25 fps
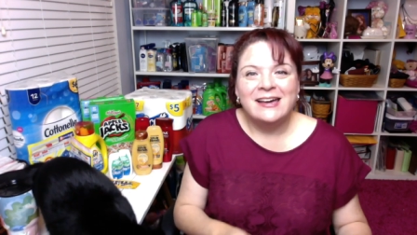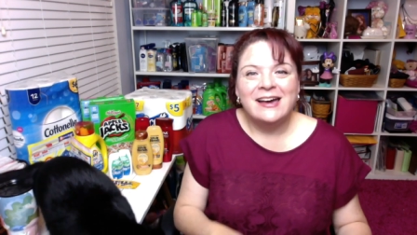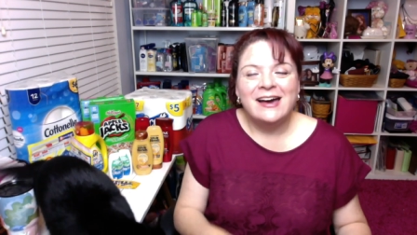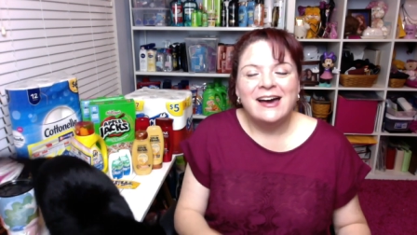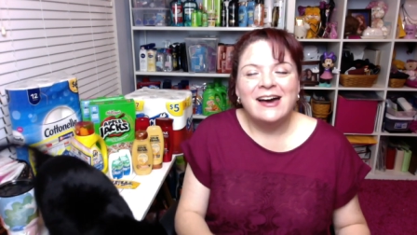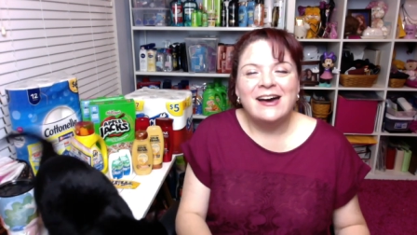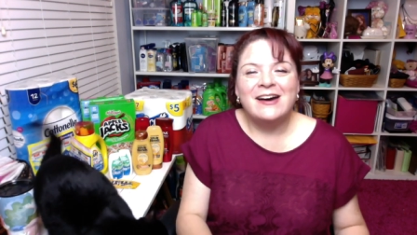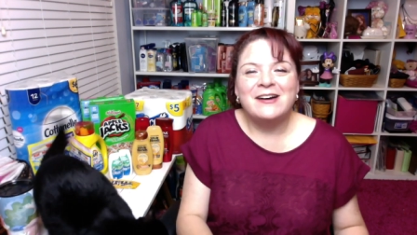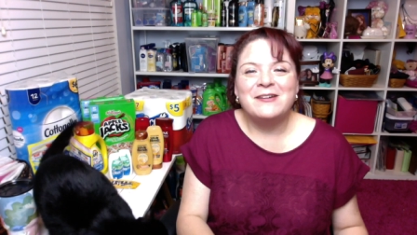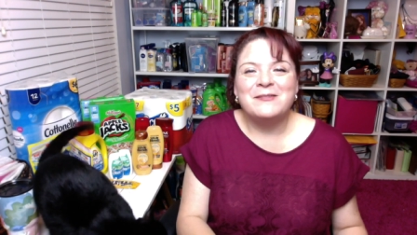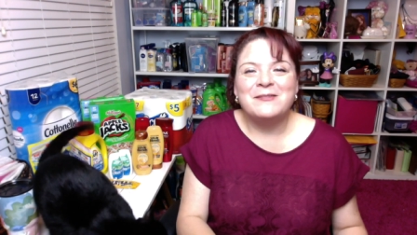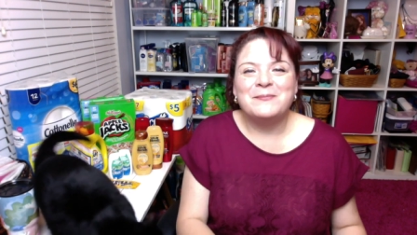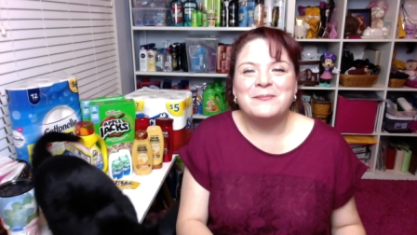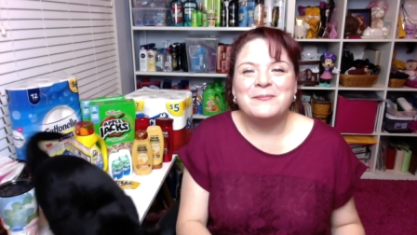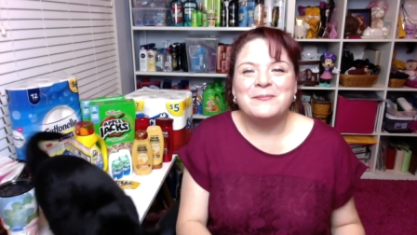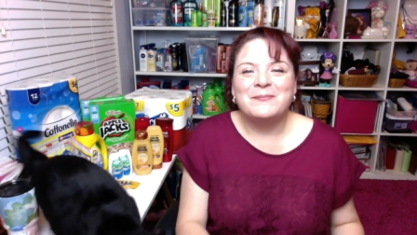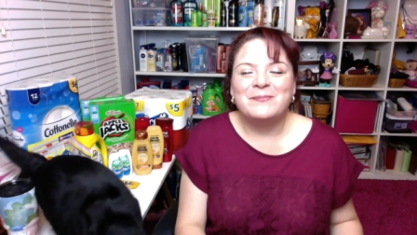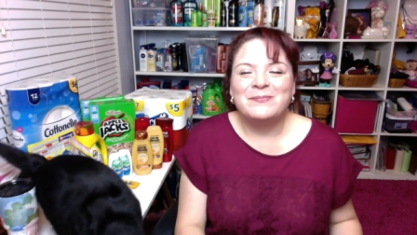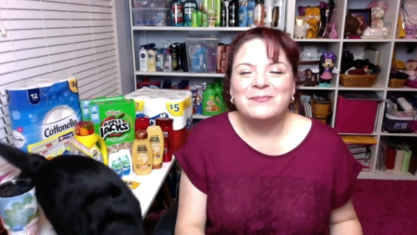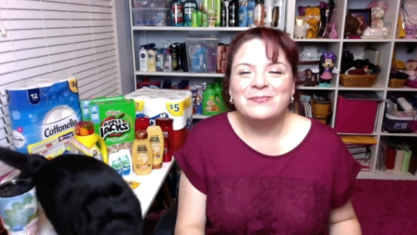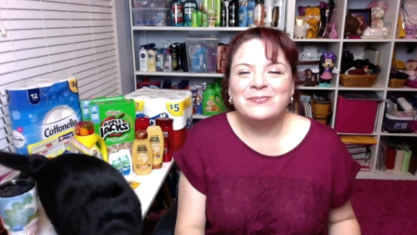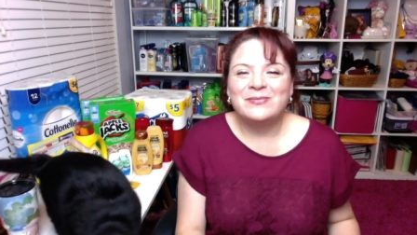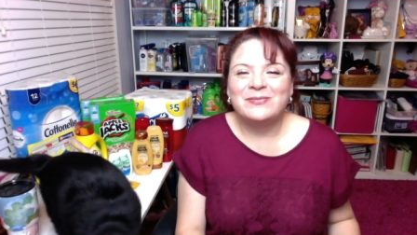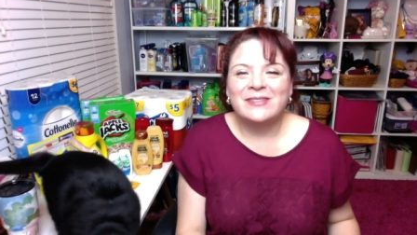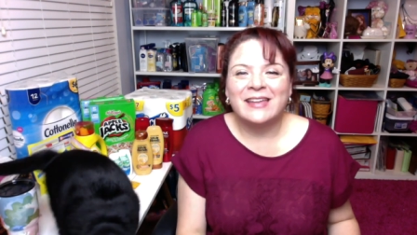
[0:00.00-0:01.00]
Um,
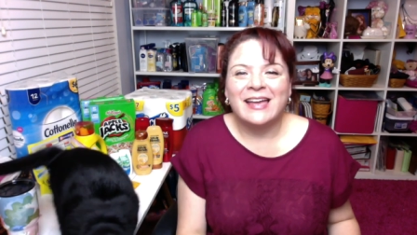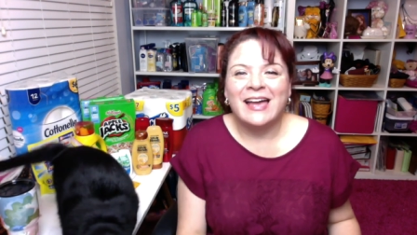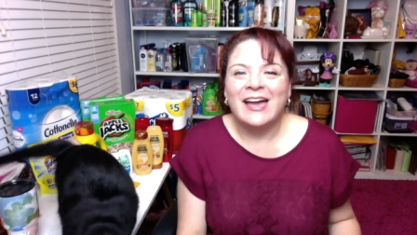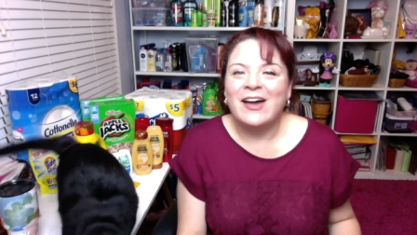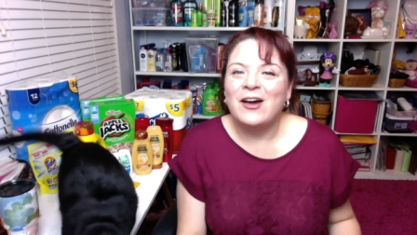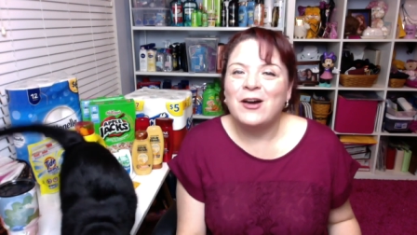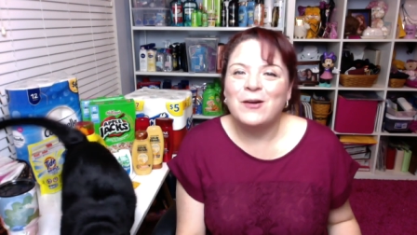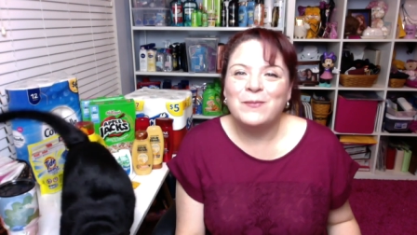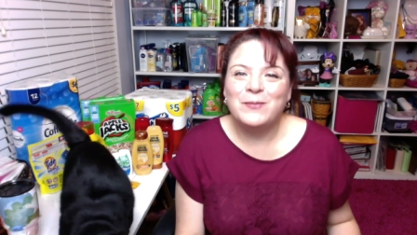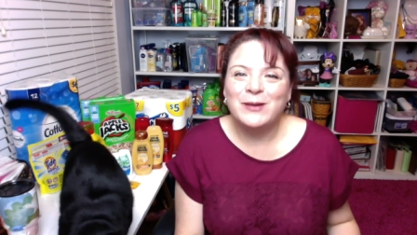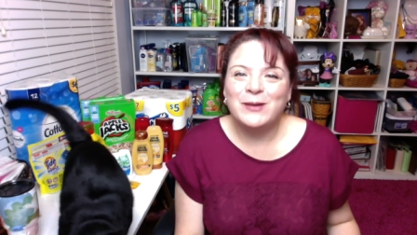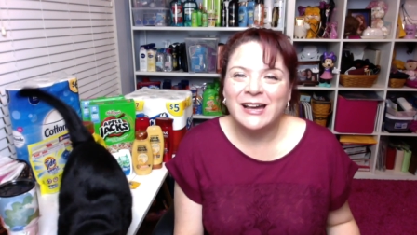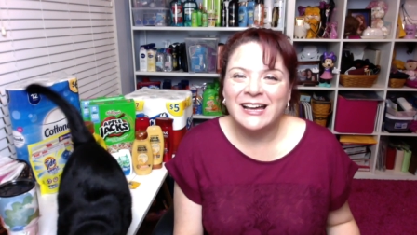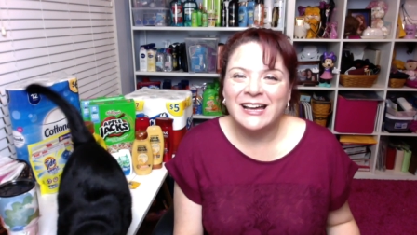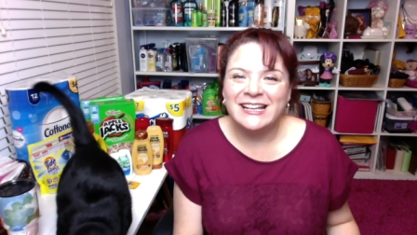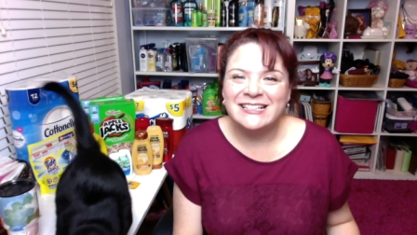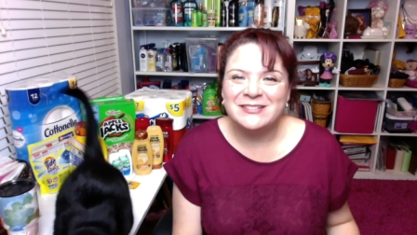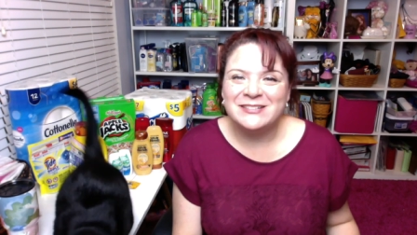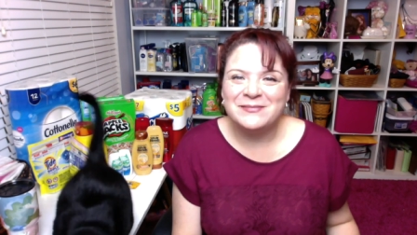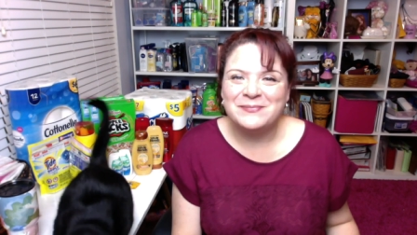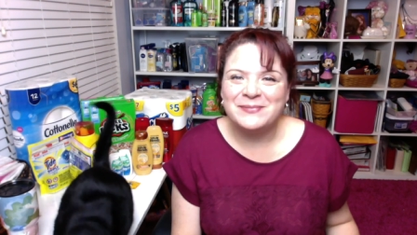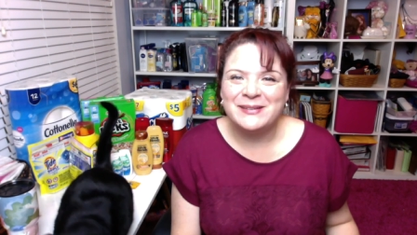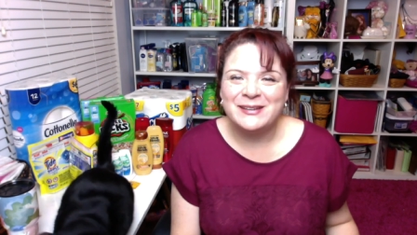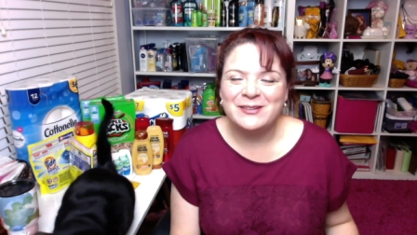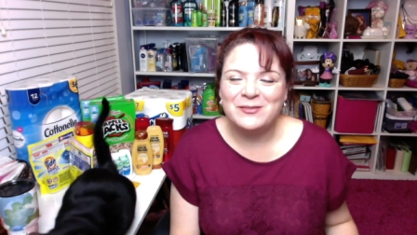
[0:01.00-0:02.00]
I hope you guys
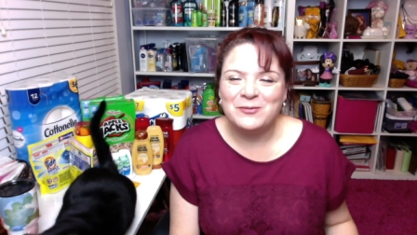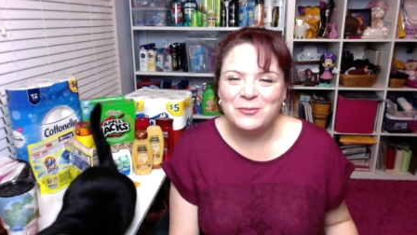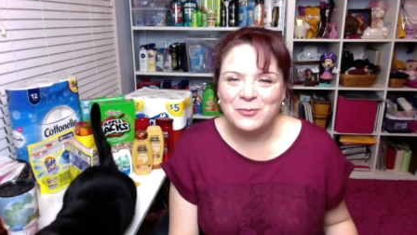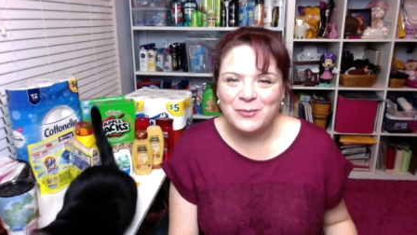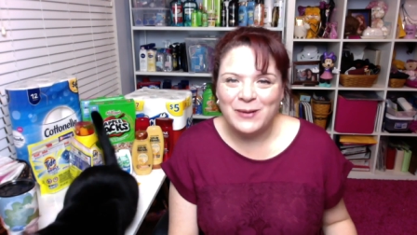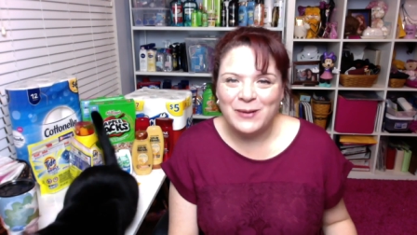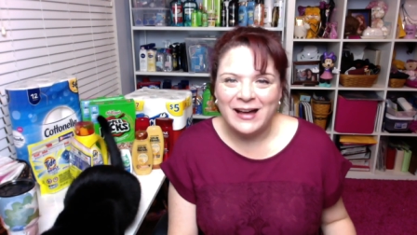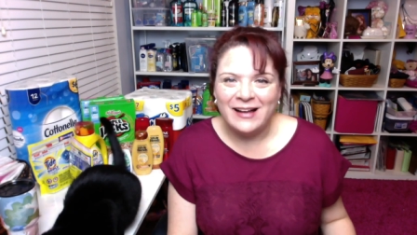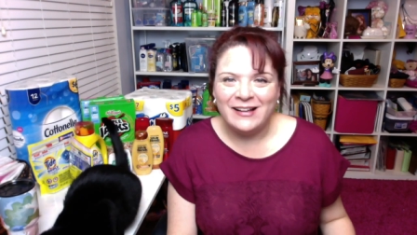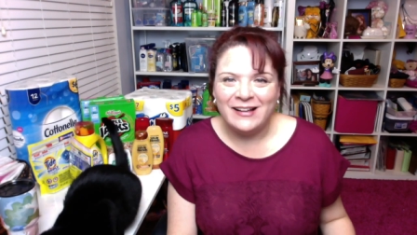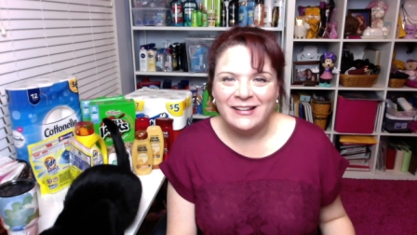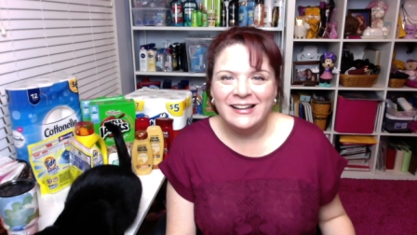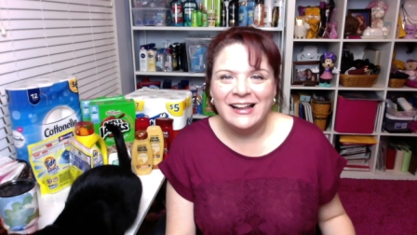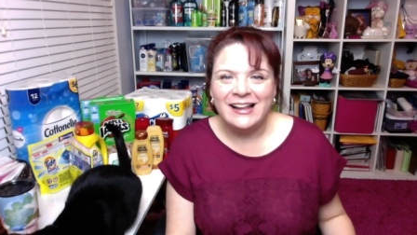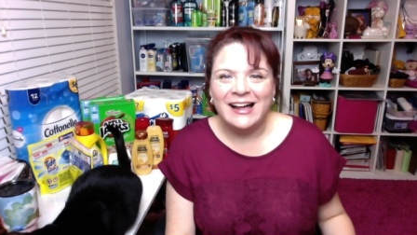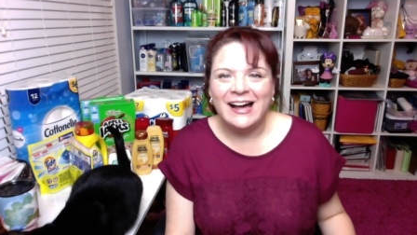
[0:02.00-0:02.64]
have been well.